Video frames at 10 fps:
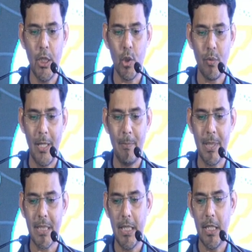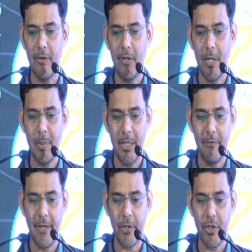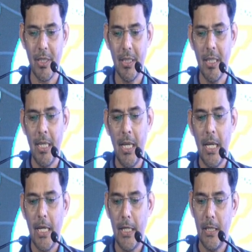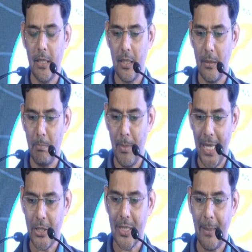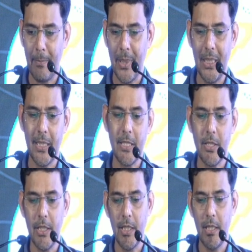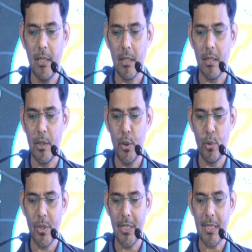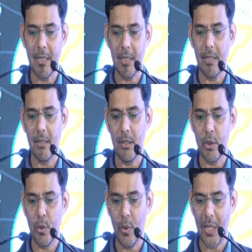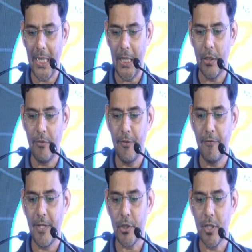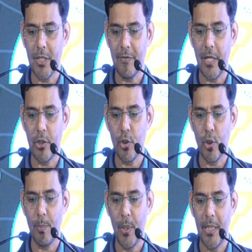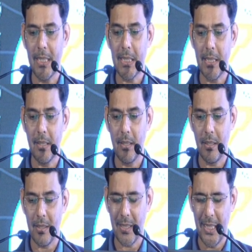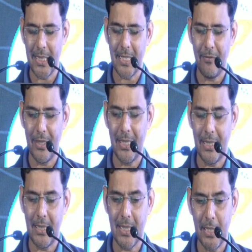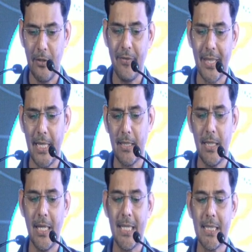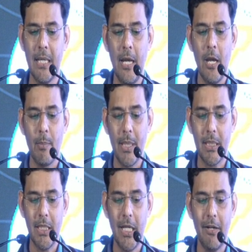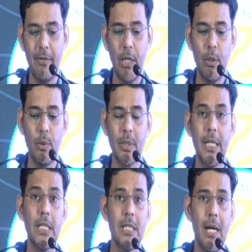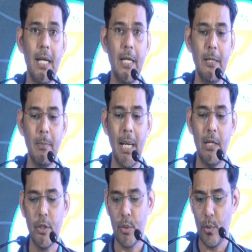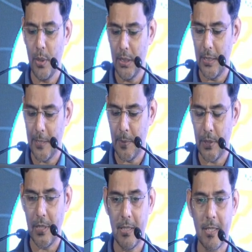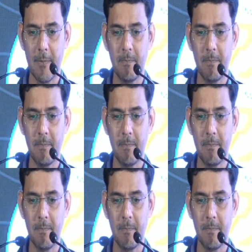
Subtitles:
12% developed infection. In matched sample, statin users, so rate of infections was 0.67, that is significantly less, but they haven't looked at child and mild score in these patients.